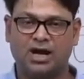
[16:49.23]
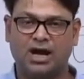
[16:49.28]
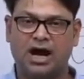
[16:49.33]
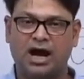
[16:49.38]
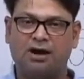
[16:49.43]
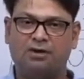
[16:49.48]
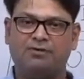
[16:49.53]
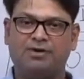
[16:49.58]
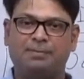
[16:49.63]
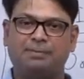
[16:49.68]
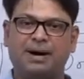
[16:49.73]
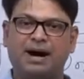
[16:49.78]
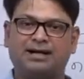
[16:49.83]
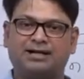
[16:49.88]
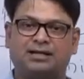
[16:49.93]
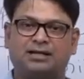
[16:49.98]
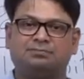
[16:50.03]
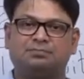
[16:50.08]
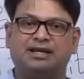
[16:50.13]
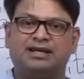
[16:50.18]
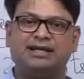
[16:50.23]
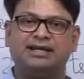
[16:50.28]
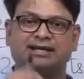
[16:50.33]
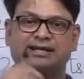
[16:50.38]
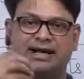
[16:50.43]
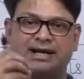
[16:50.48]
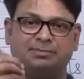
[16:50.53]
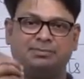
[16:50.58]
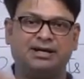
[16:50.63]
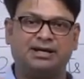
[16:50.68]
how a better meaning
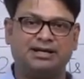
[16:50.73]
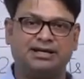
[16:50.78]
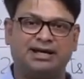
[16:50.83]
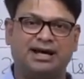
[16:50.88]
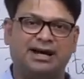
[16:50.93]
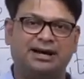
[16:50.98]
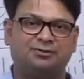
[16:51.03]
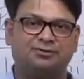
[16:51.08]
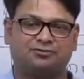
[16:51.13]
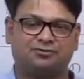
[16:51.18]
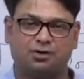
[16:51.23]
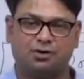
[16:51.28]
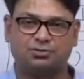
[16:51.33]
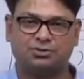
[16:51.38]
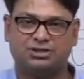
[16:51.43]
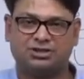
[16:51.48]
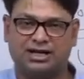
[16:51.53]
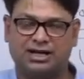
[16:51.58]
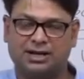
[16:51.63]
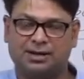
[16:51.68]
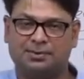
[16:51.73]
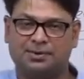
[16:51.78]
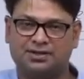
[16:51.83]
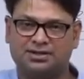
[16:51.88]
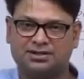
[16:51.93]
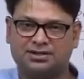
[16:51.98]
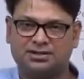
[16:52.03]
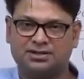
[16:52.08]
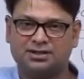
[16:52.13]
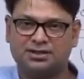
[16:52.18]
can be derived from the
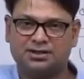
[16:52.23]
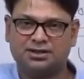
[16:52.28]
syllabus.